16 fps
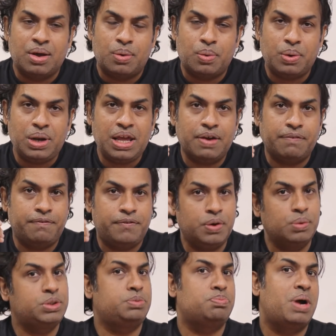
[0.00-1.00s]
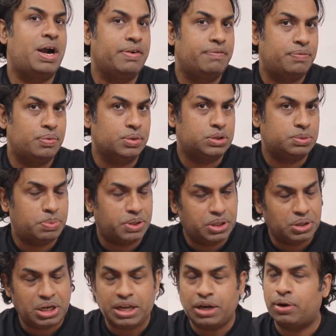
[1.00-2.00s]
only a few smartphones,
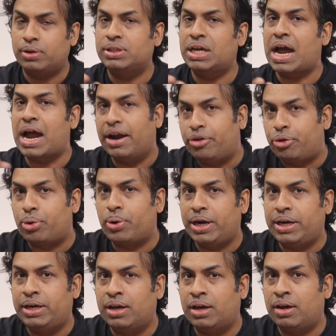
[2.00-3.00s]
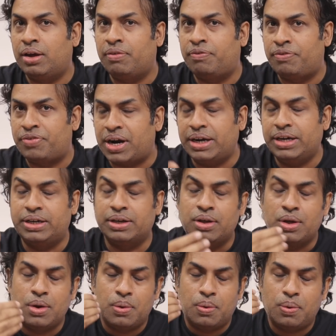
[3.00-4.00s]
particularly on the Android front,
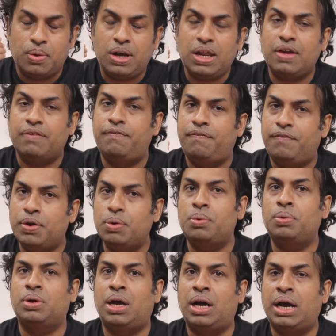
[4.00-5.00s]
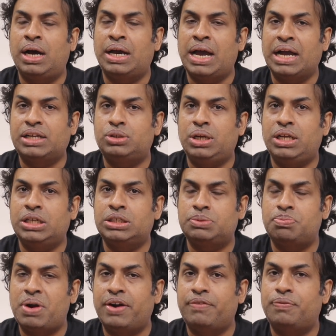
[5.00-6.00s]
only a few actually
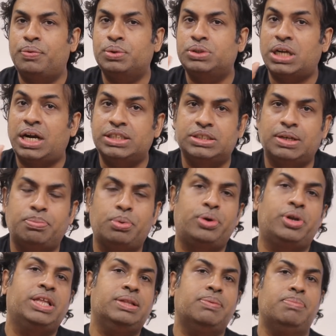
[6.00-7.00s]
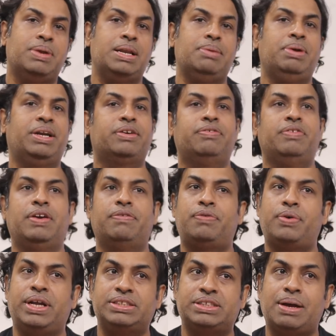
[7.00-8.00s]
smartphones are supporting the millimeter wave.
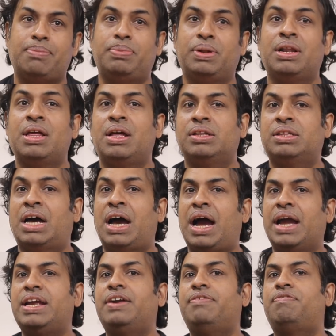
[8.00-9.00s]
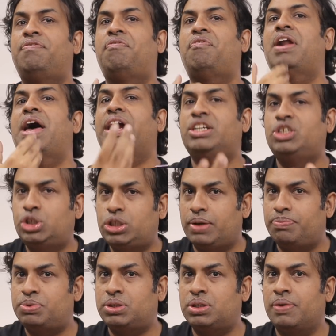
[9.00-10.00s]
For example, the high-end
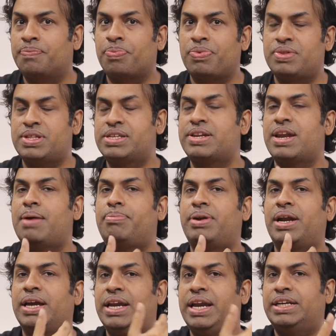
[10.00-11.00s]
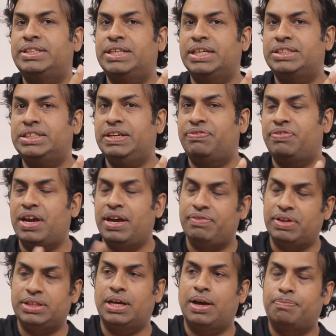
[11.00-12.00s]
flagships, the Snapdragon
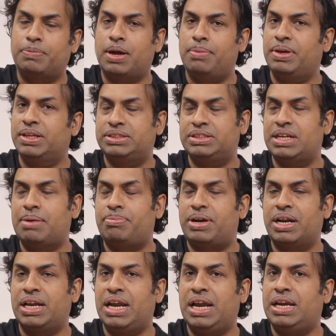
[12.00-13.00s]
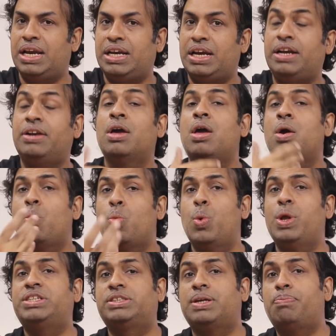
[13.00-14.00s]
865 and the upcoming Snapdragon 888
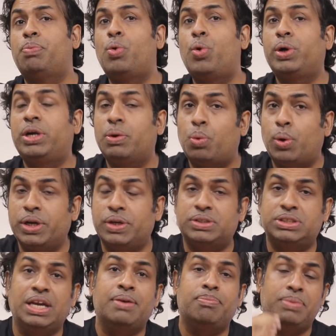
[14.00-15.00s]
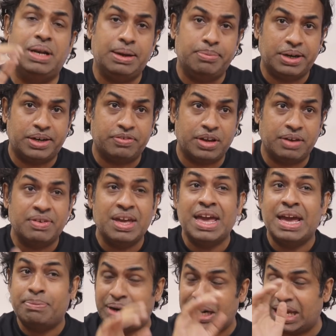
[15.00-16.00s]
will support, millimeter wave.
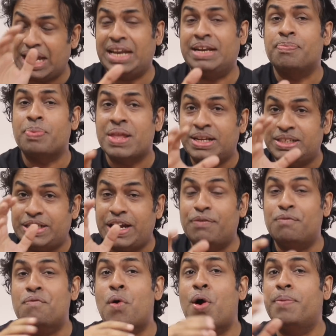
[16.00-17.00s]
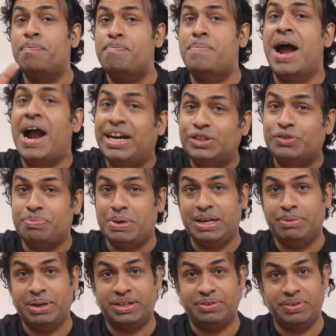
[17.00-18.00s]
But again, check what bands of
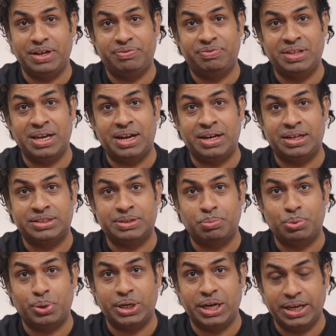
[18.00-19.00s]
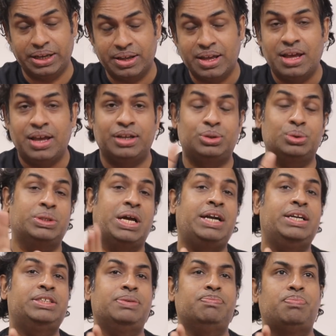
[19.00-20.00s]
millimeter wave they are supporting. So that
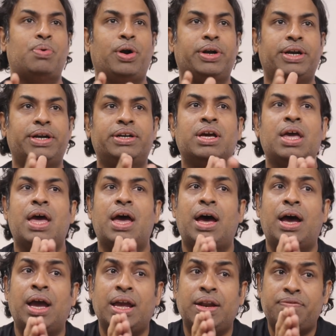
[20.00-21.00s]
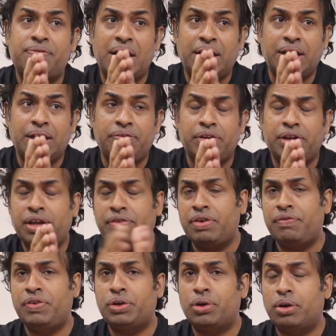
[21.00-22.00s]
is important. In fact, even
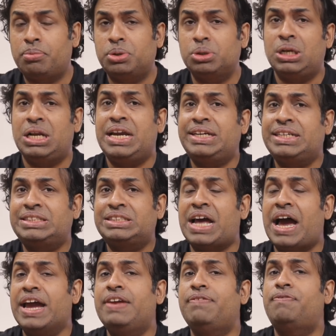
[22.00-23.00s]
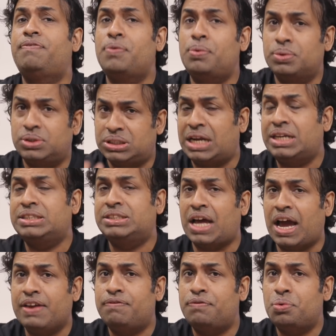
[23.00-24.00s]
if we talk about the latest iPhones, that is the
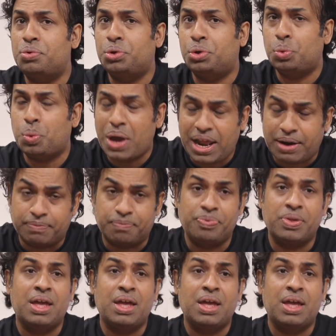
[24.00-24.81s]
iPhone 12,